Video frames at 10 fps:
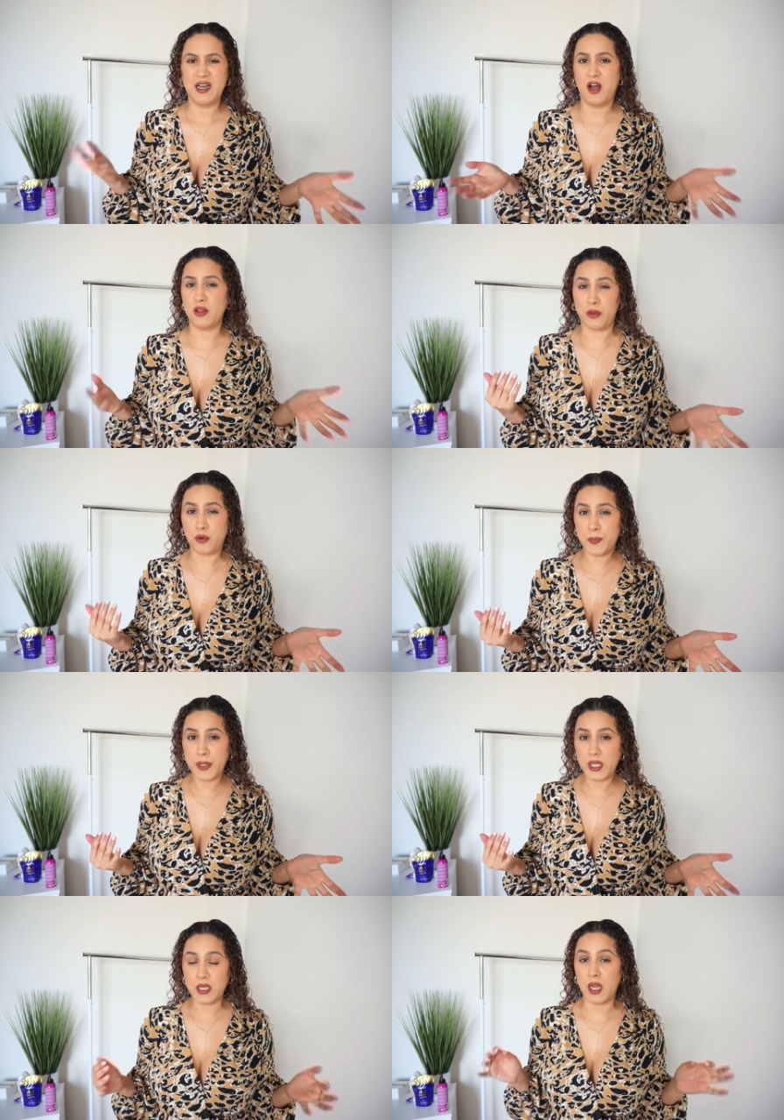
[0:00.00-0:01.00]
a little
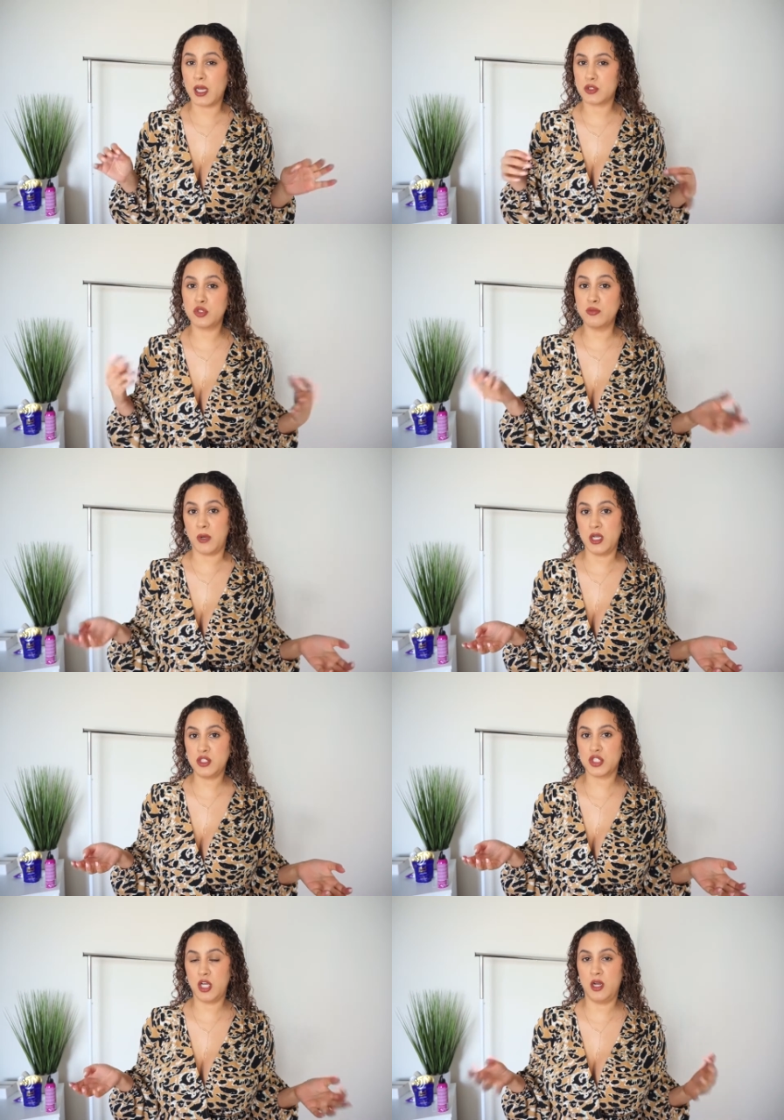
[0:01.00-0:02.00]
bit, not too
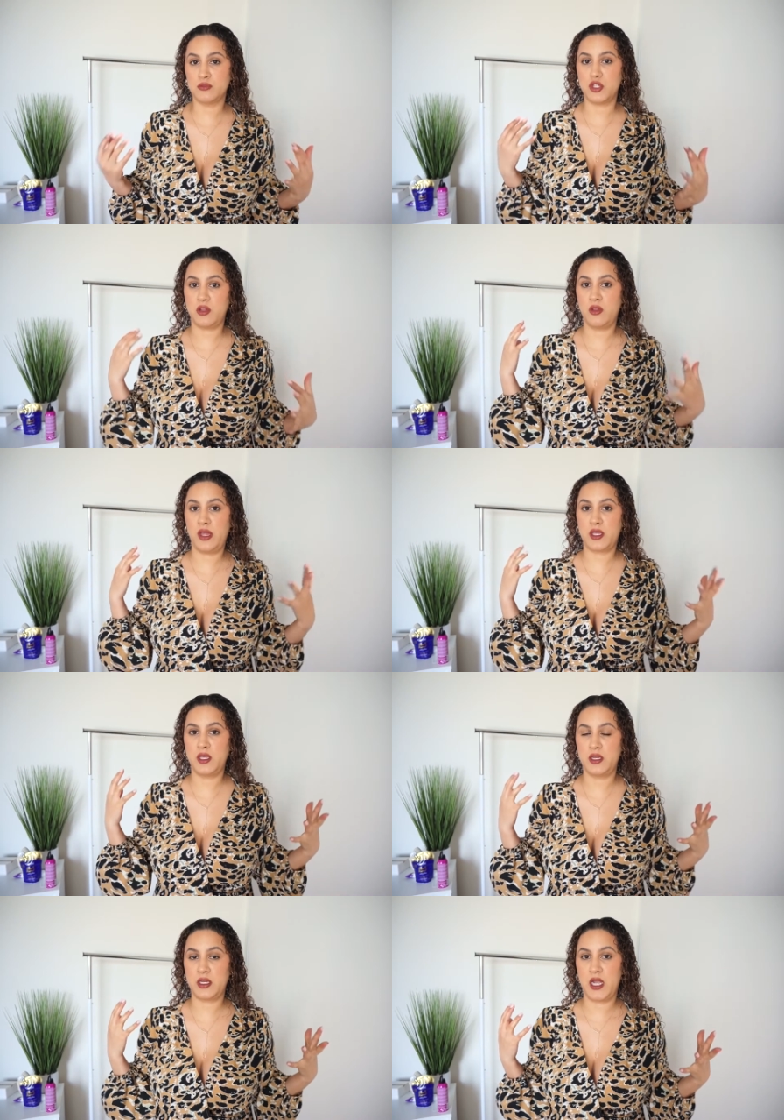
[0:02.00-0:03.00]
much, um, just so I
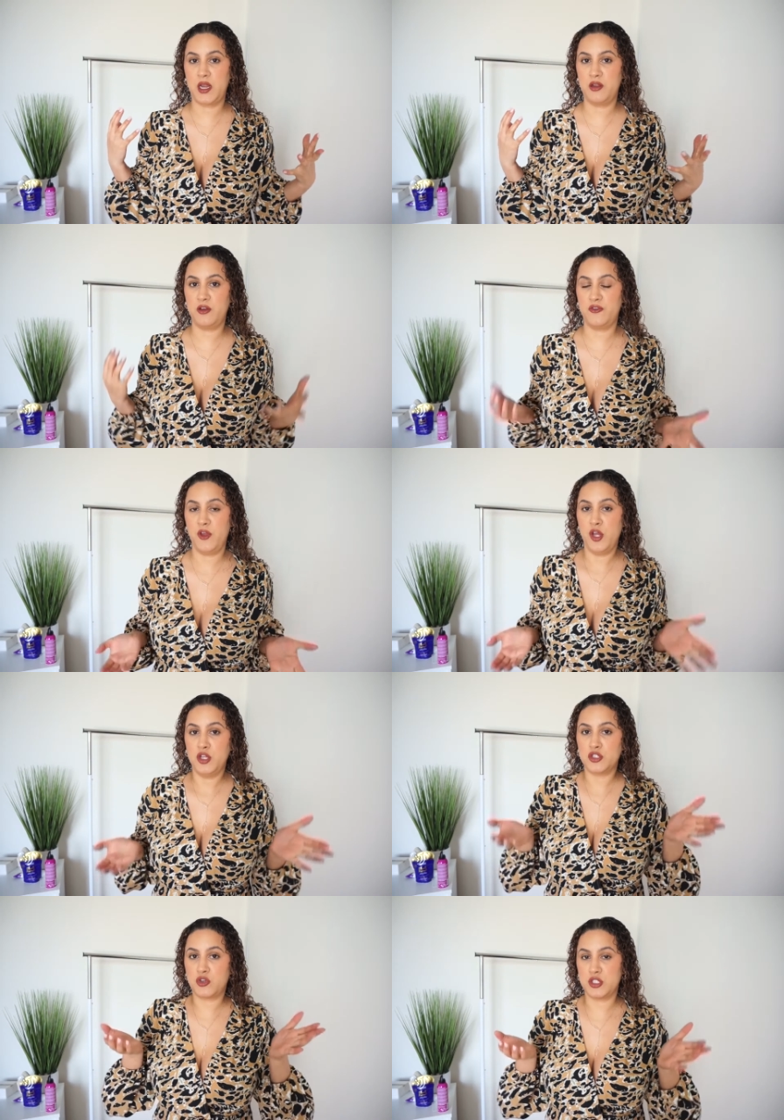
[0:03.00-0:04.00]
can kind of
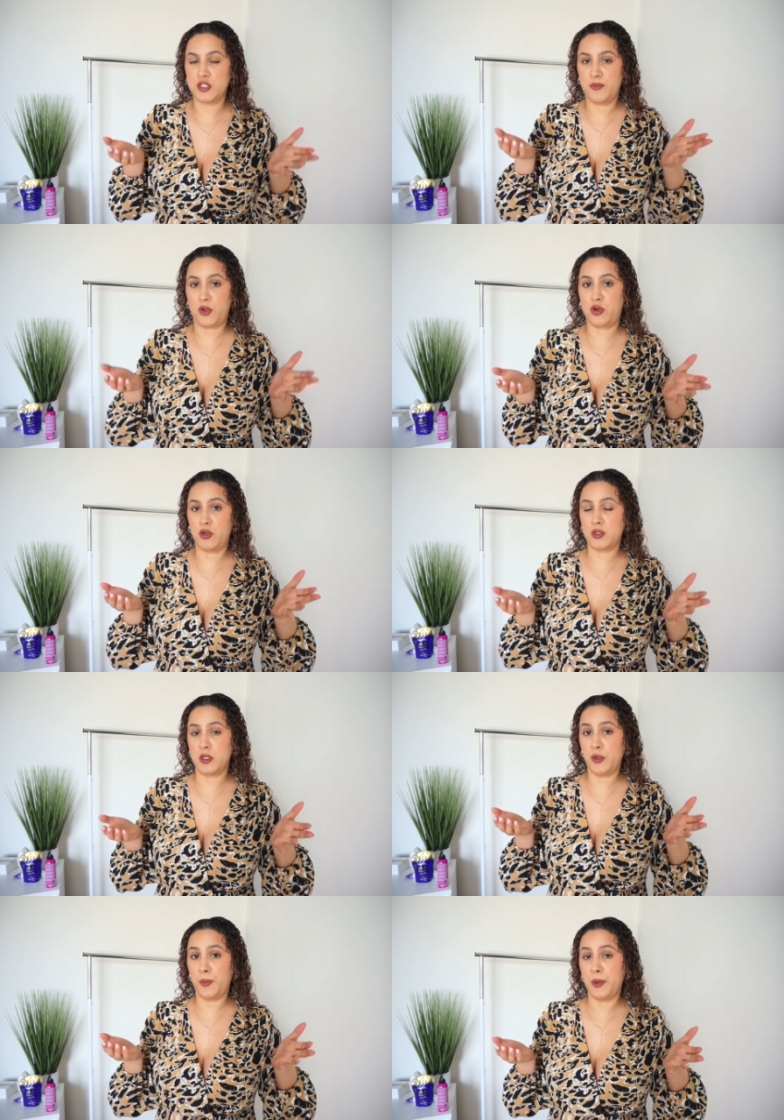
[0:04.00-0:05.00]
scrunch up the curls a
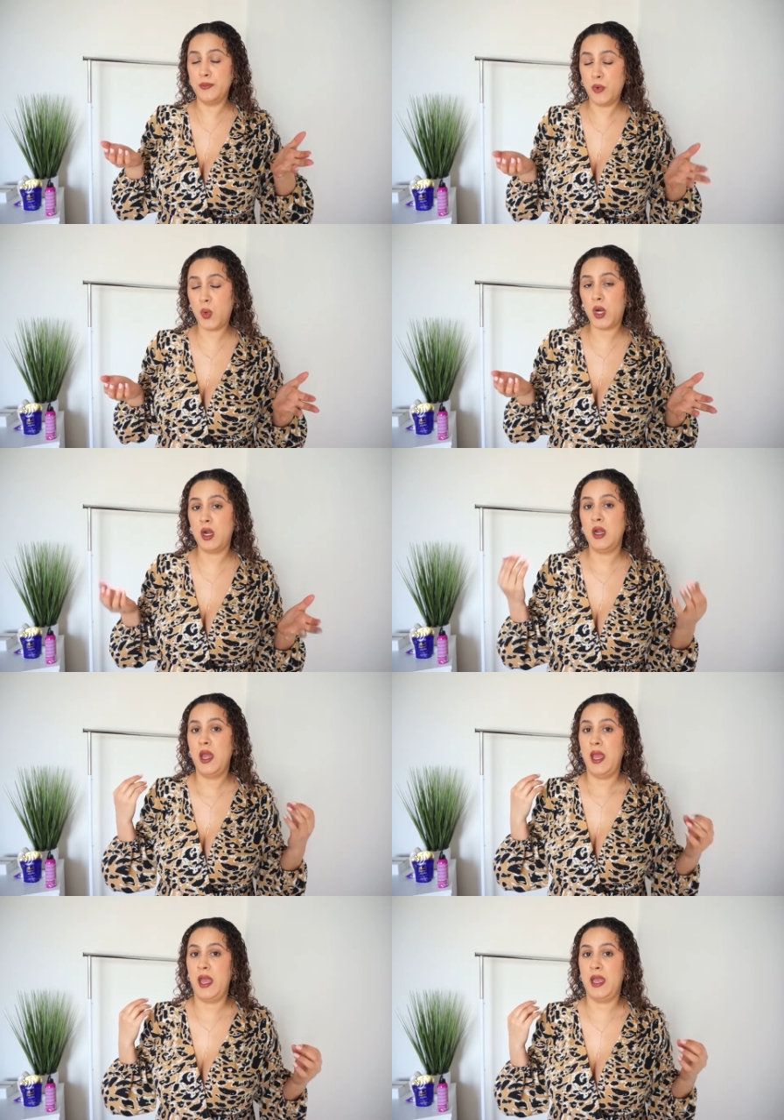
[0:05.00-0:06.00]
little bit more
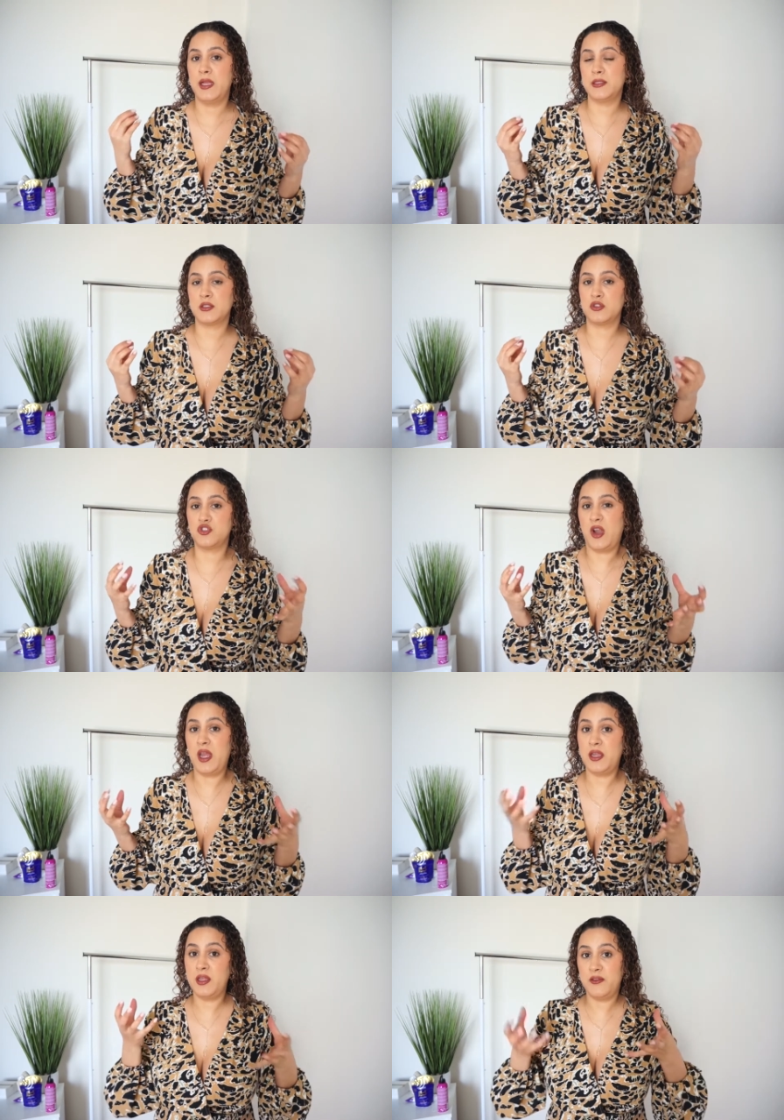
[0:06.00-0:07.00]
and dry
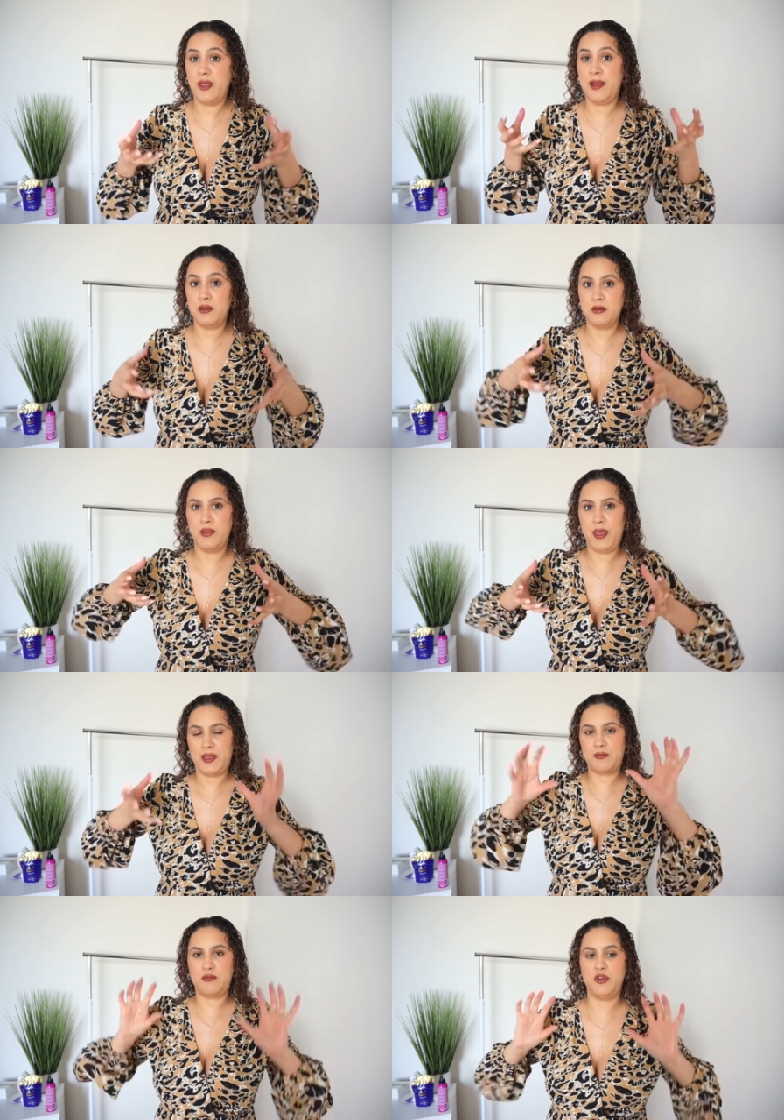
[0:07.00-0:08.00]
it in that, in
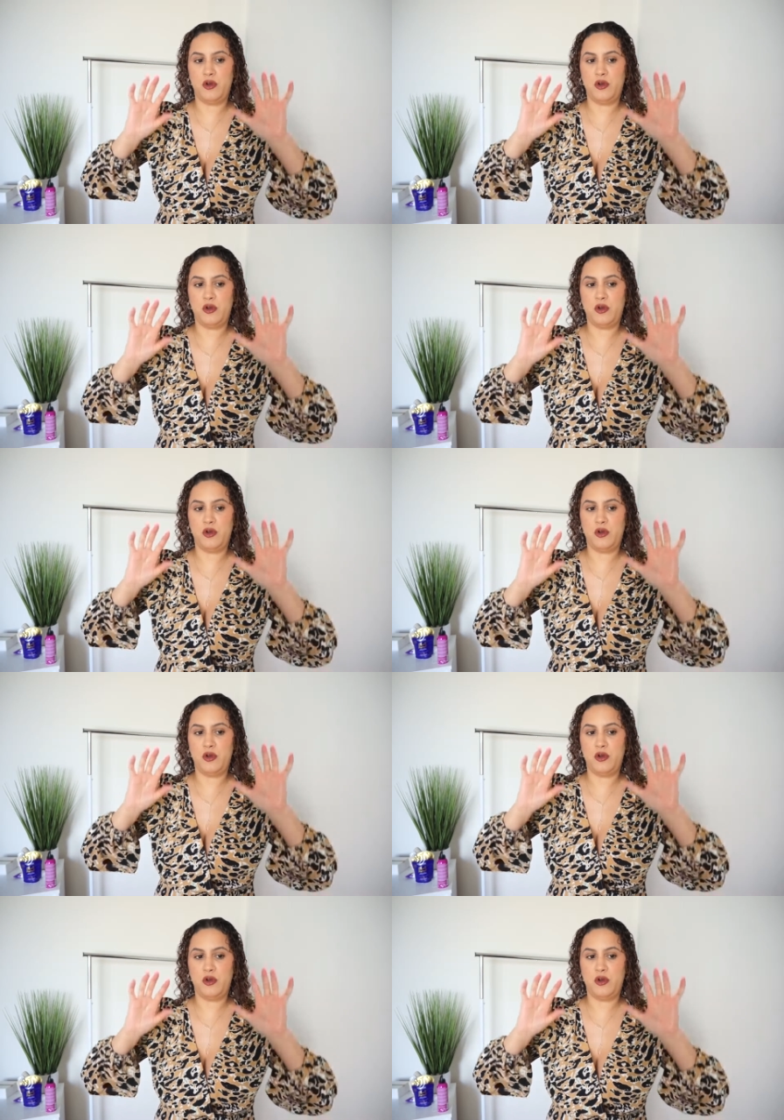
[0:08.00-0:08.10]
that, you